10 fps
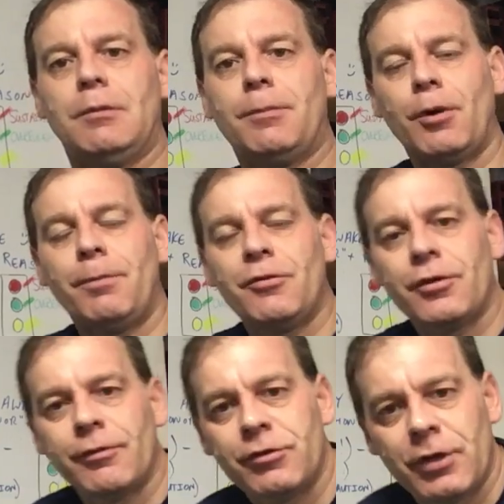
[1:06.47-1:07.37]
Purpose
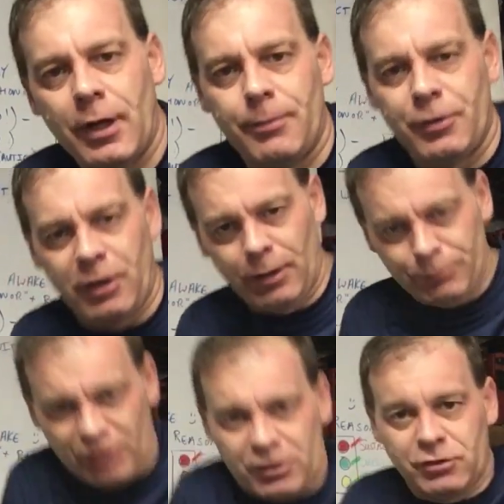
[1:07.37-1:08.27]
of
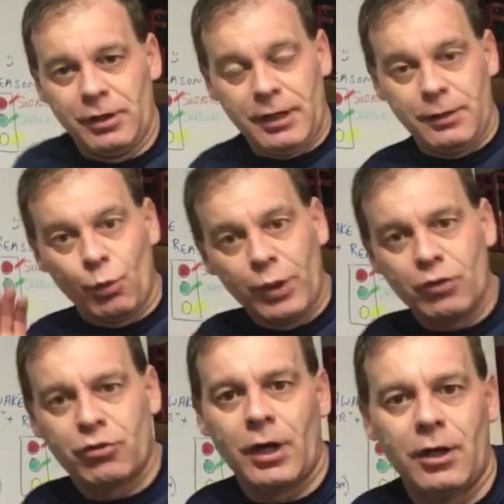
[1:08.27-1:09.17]
objection in
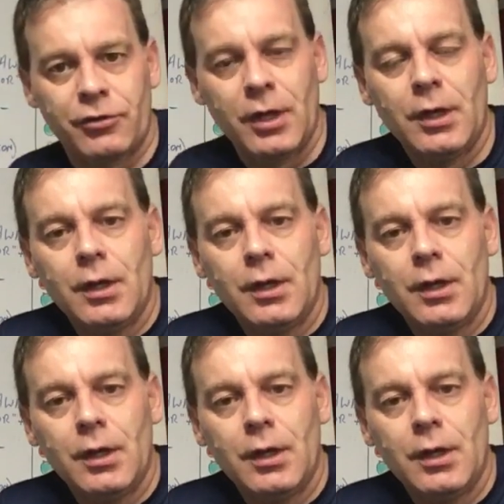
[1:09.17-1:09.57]
real trials